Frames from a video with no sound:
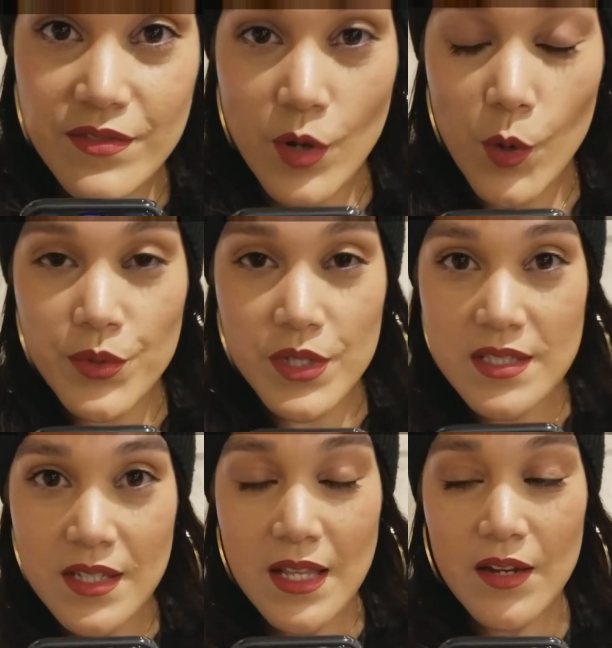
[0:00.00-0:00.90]
Hope you
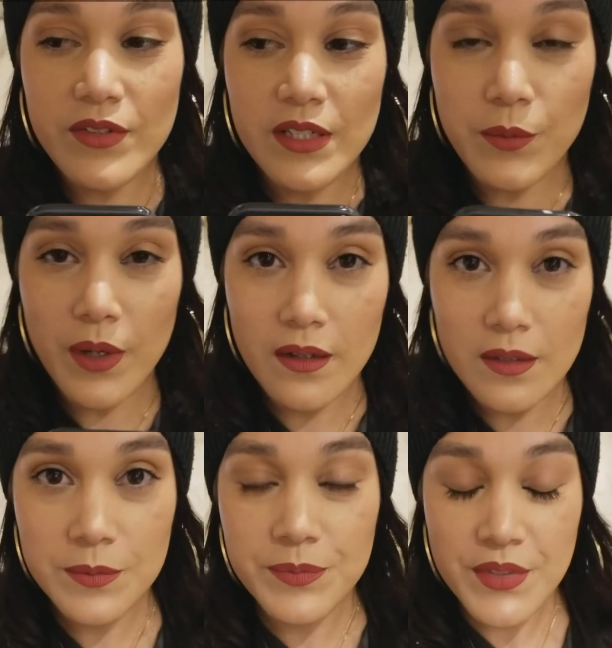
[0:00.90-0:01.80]
can see that really
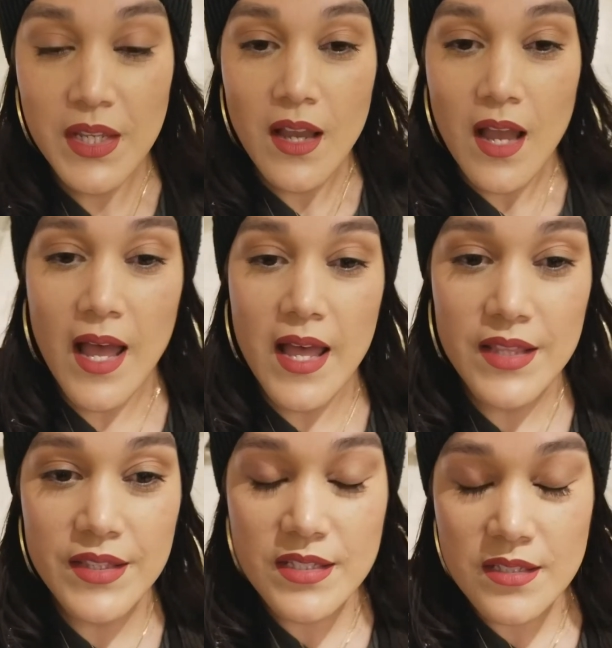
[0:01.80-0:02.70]
well.
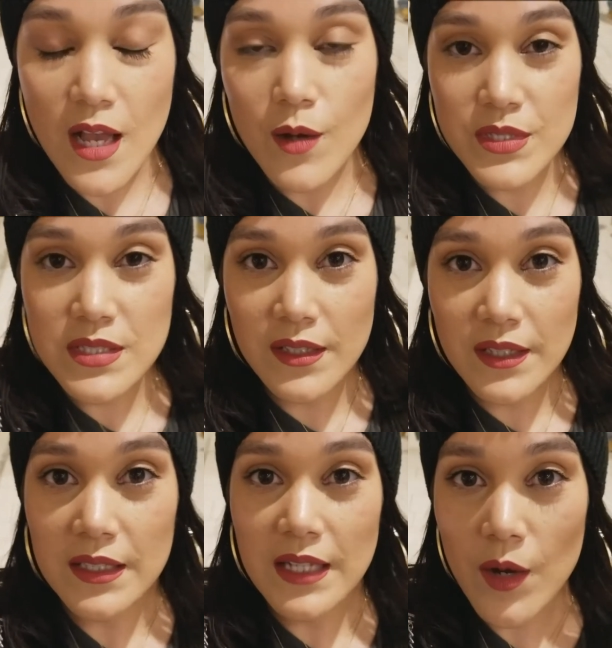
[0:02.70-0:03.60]
And this is how it's
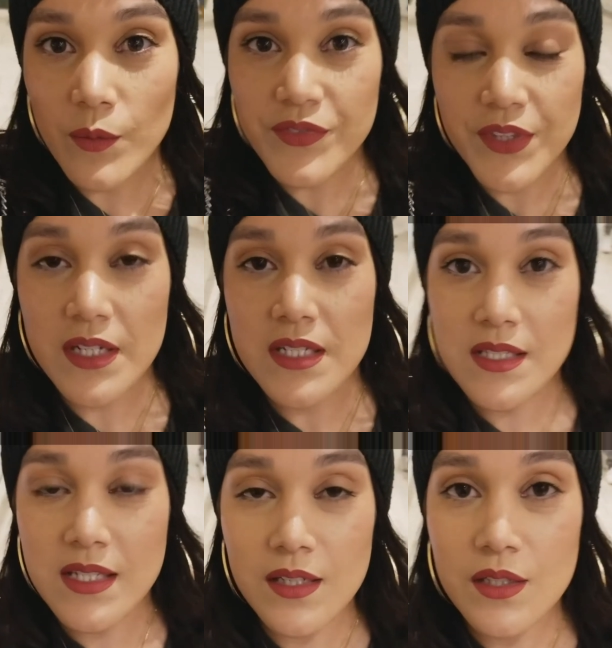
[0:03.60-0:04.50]
looking now with the
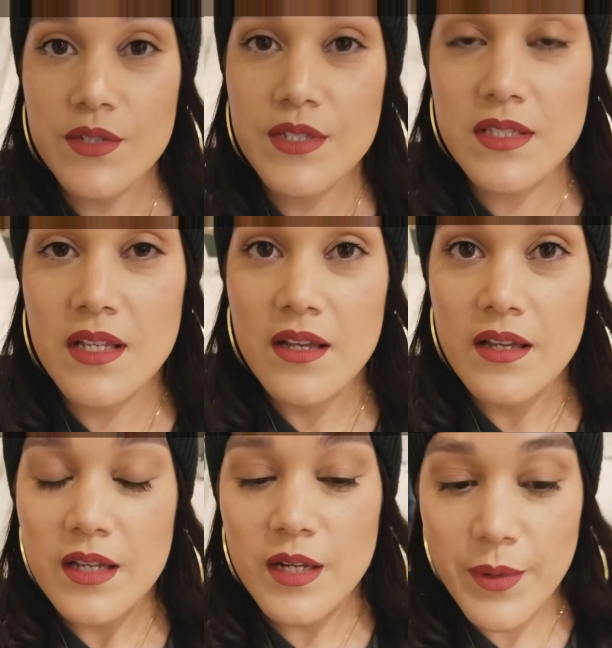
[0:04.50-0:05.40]
concealers.
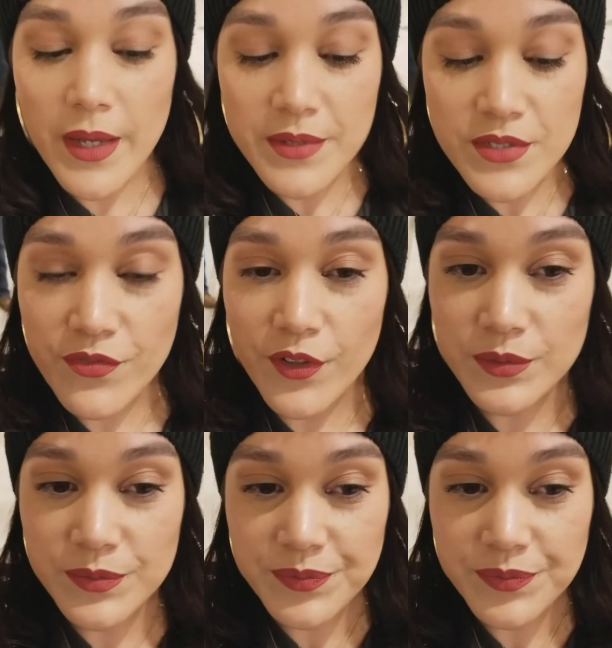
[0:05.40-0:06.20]
Here, babe, here's your phone.